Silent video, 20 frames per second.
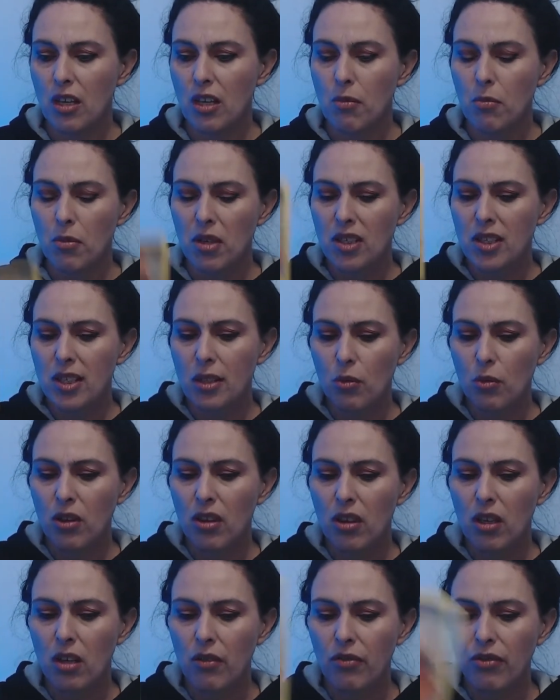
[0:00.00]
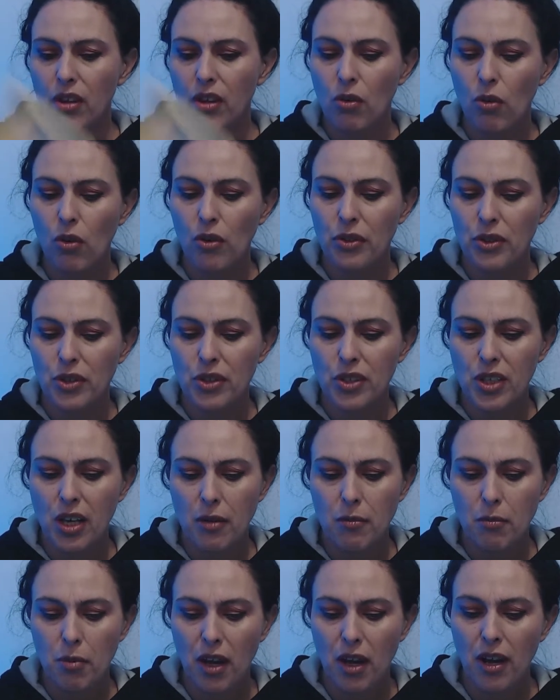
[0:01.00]
you're mixing with and if they're on the same
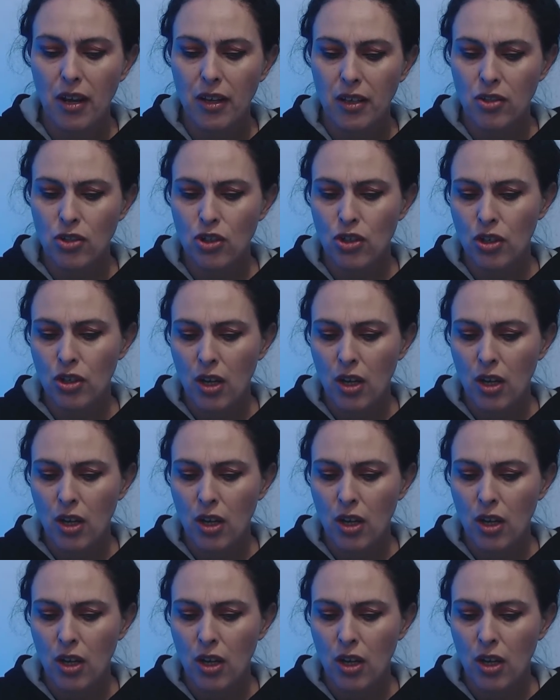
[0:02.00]
page.